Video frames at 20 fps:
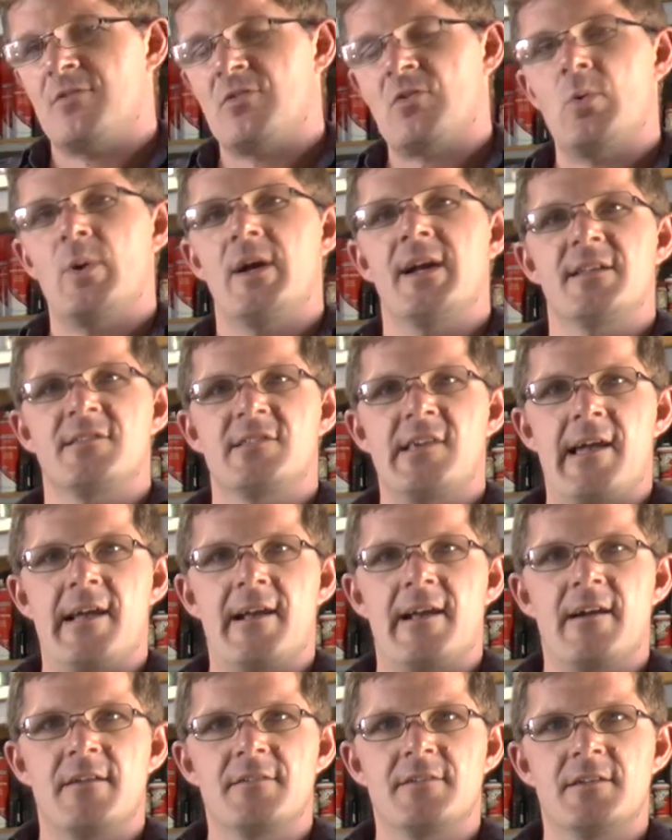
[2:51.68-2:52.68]
square
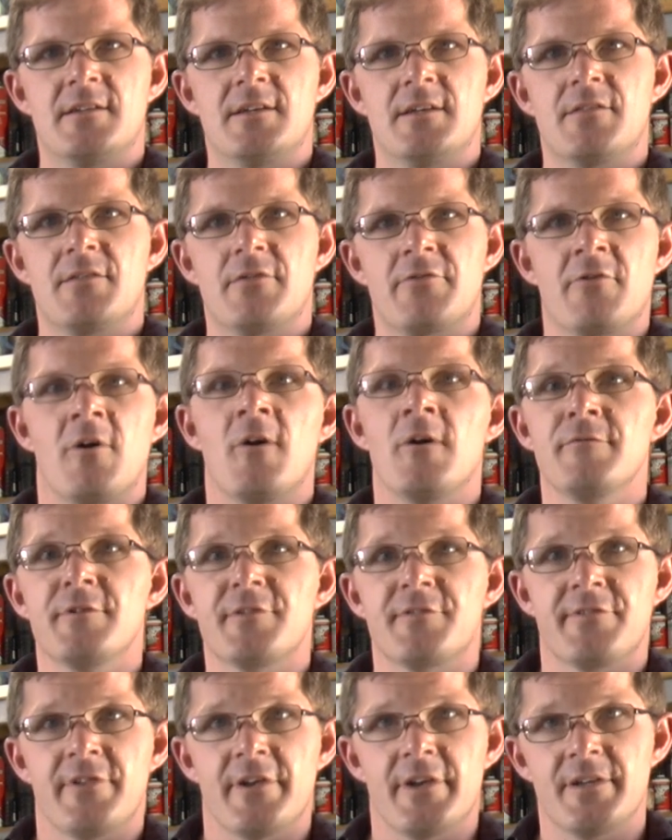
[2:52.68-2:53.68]
tank underneath the
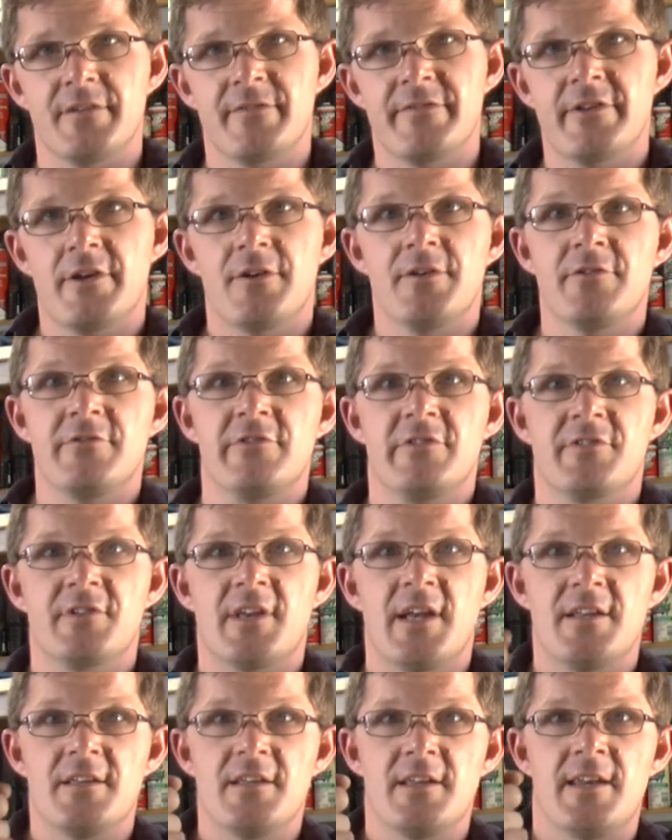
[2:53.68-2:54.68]
driver's seat, so you just
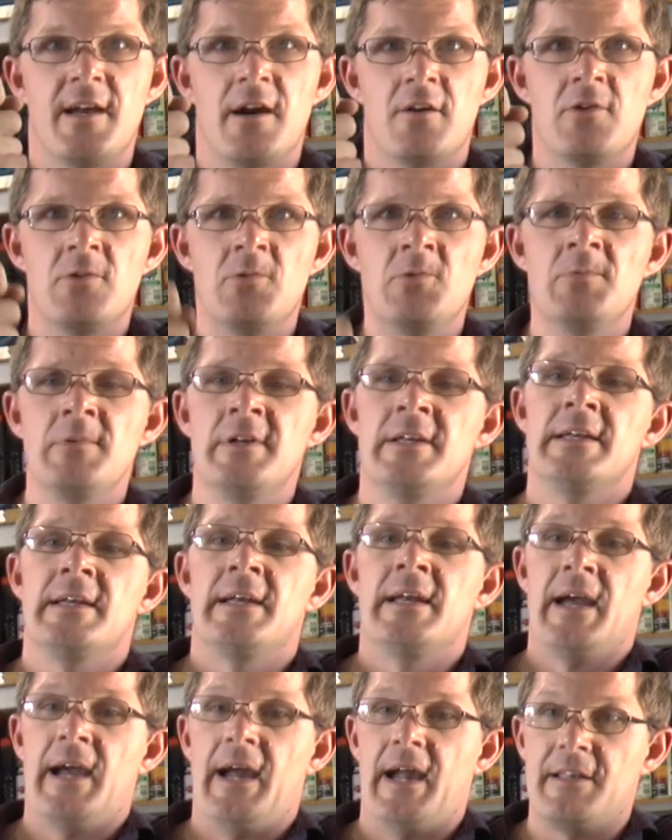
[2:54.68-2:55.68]
get your knuckle
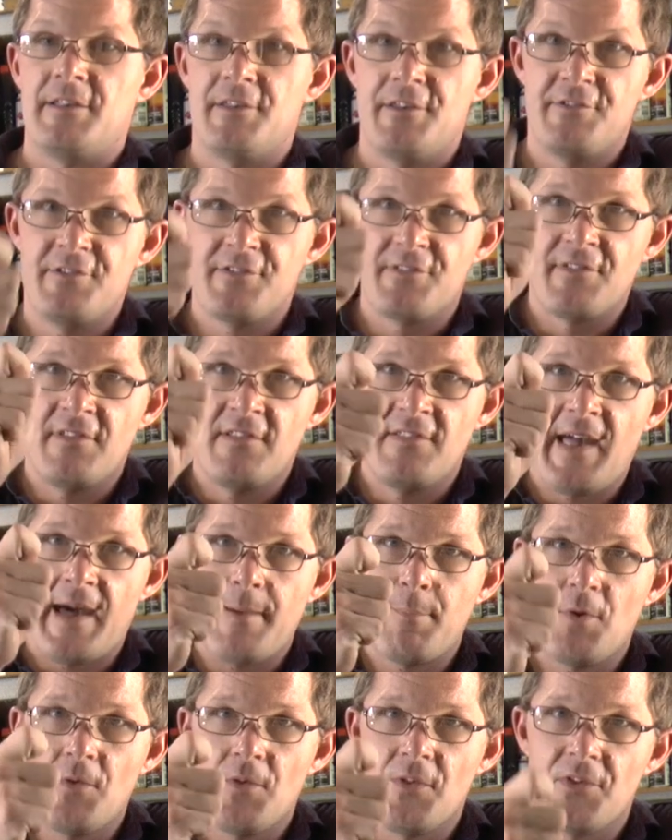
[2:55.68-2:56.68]
and you just
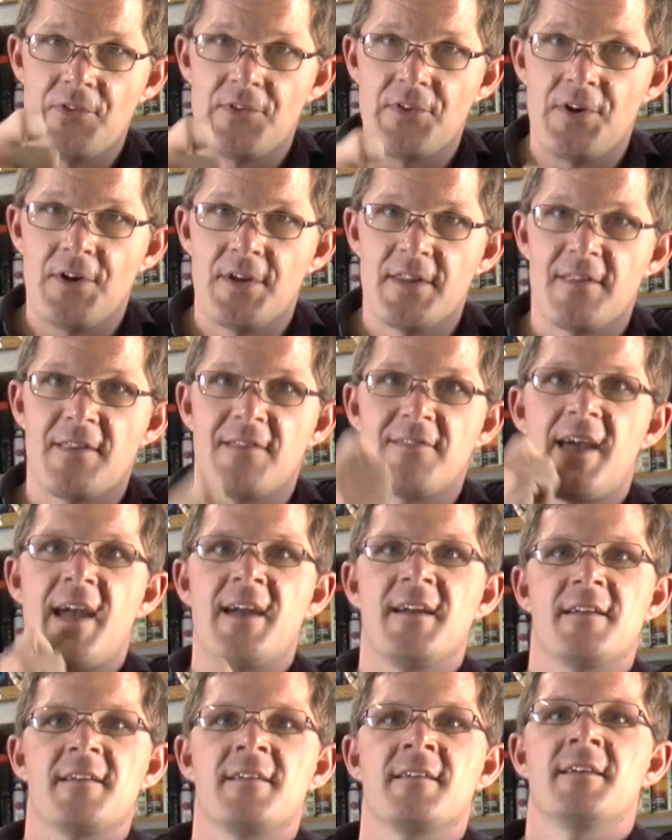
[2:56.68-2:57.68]
tap on the side of the
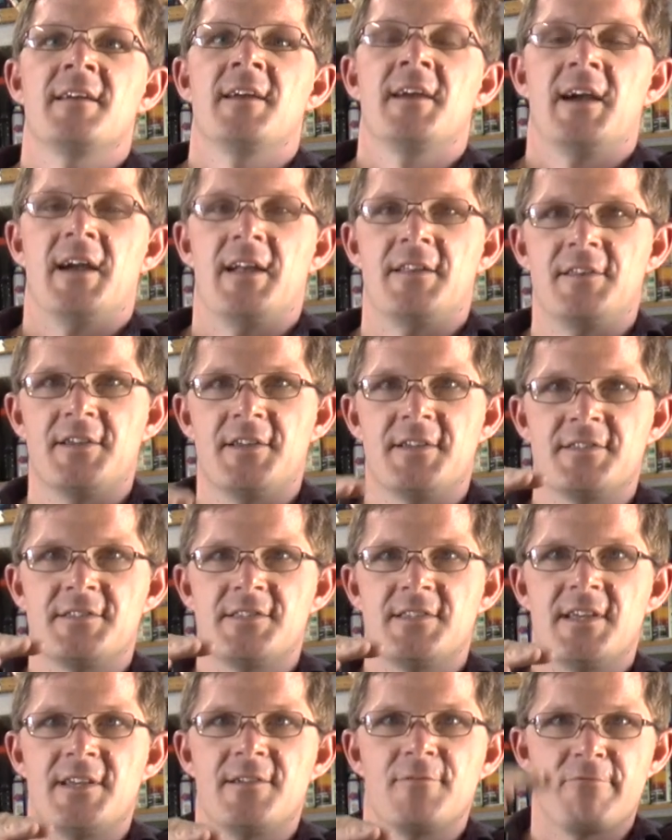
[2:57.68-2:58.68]
tank and you can
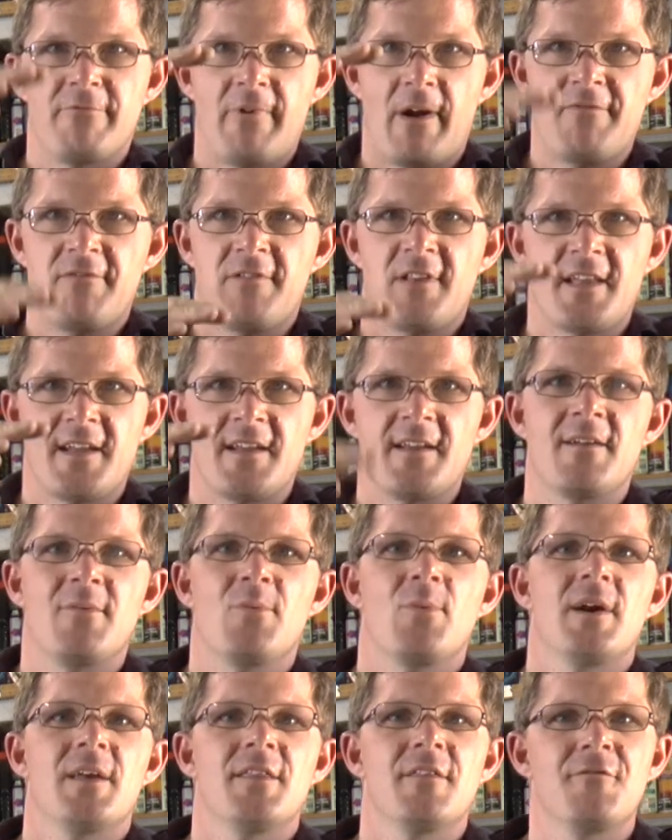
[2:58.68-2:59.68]
see roughly
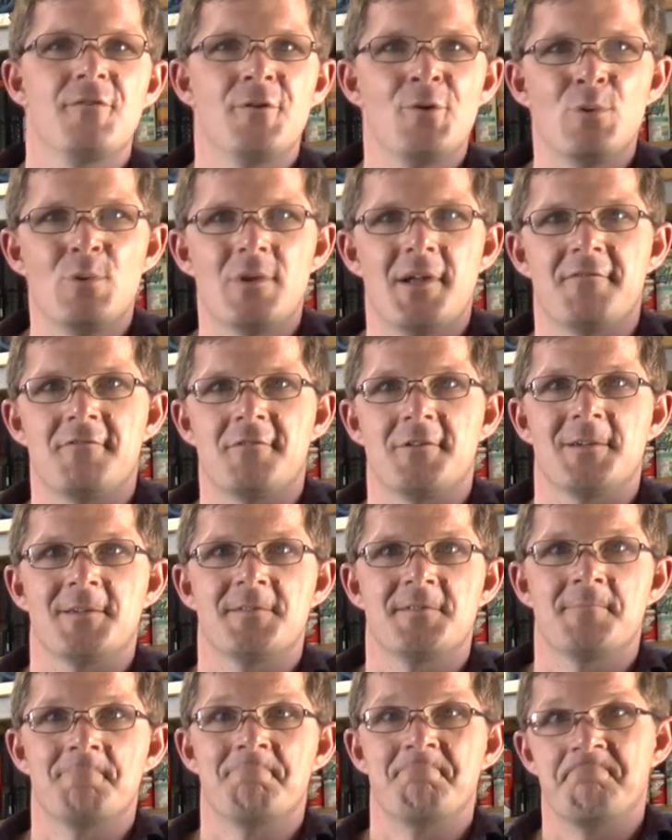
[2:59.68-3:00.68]
where the fuel level
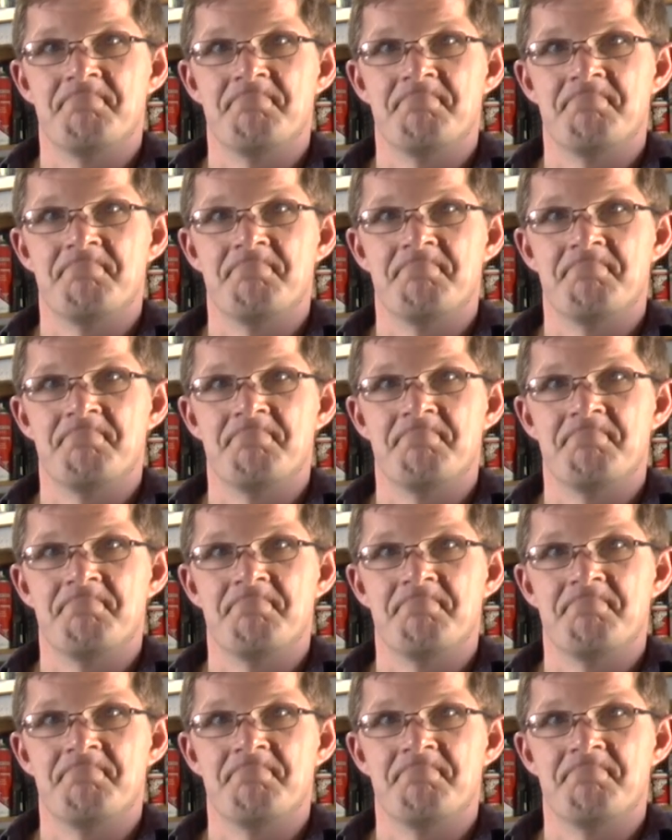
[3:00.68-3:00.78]
is.